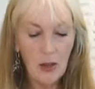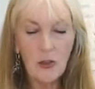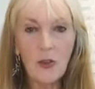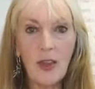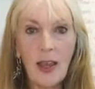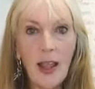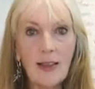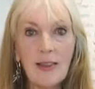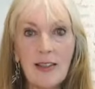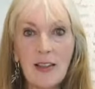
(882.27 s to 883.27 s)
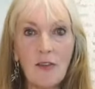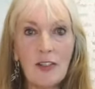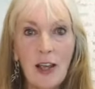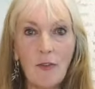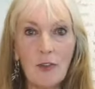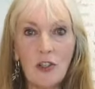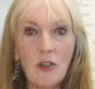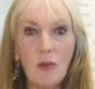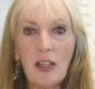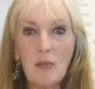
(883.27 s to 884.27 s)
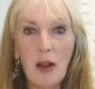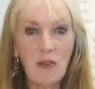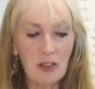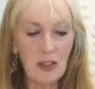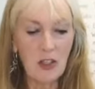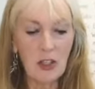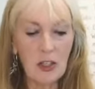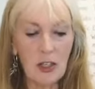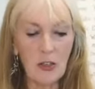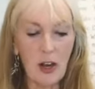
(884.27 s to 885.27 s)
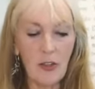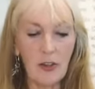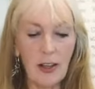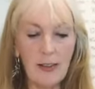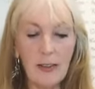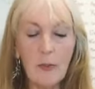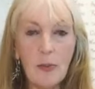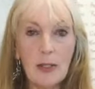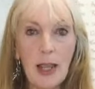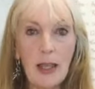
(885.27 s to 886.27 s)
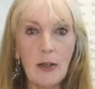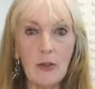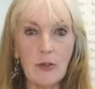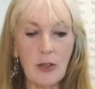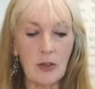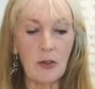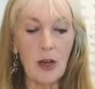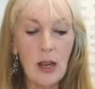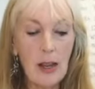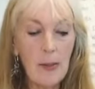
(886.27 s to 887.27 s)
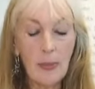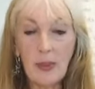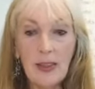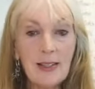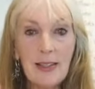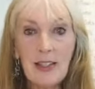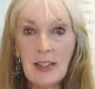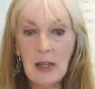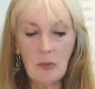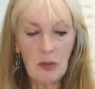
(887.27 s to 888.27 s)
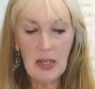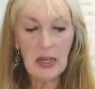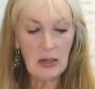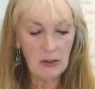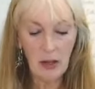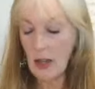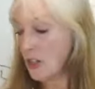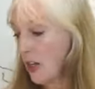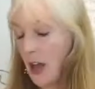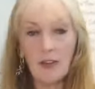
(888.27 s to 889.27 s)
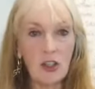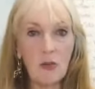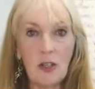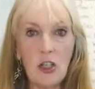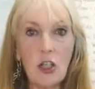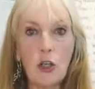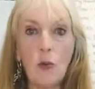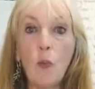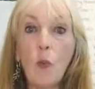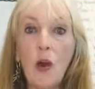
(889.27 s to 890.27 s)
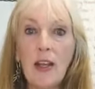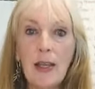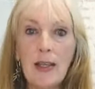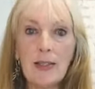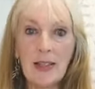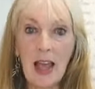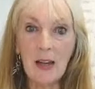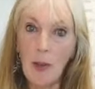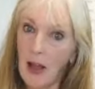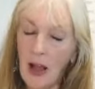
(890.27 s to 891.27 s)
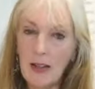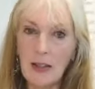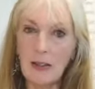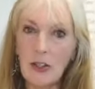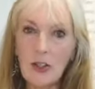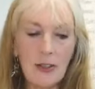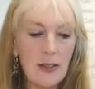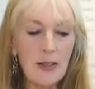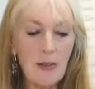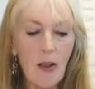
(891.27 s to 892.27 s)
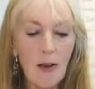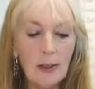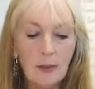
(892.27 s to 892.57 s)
So they ate these every day for two weeks breakfast, lunch, and dinner. And they're like little potatoes. And they're listening to him reading. I should have it to read to you what he said about how delicious these are.